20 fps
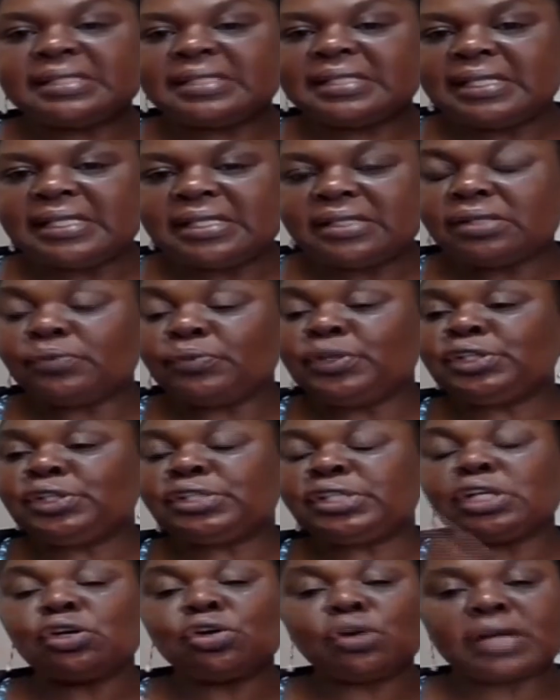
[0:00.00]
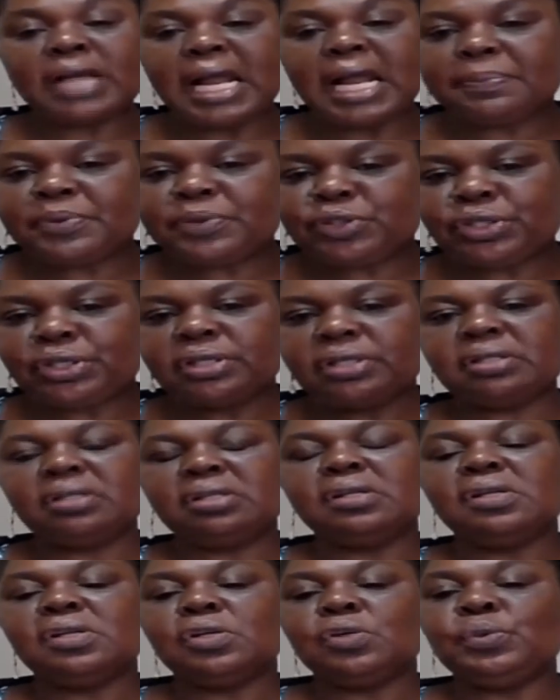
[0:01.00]
we see
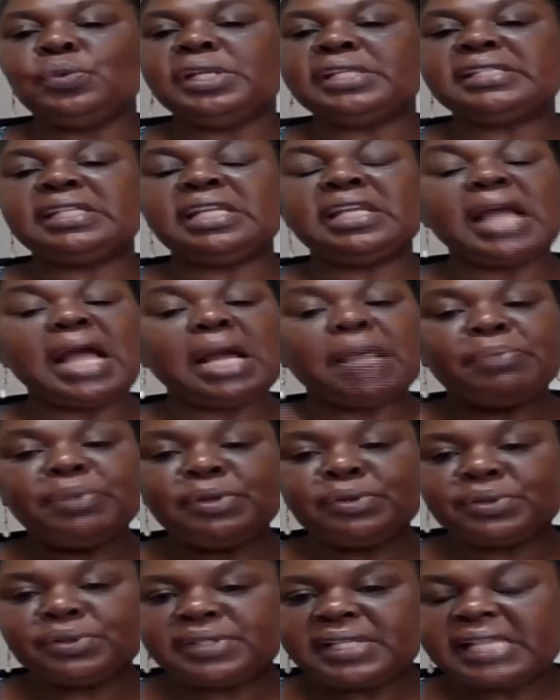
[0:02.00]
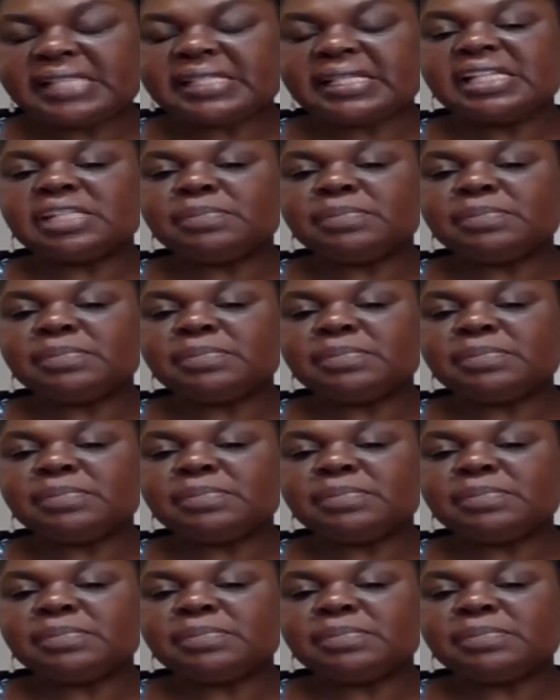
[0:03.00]
corruption, we see abuses.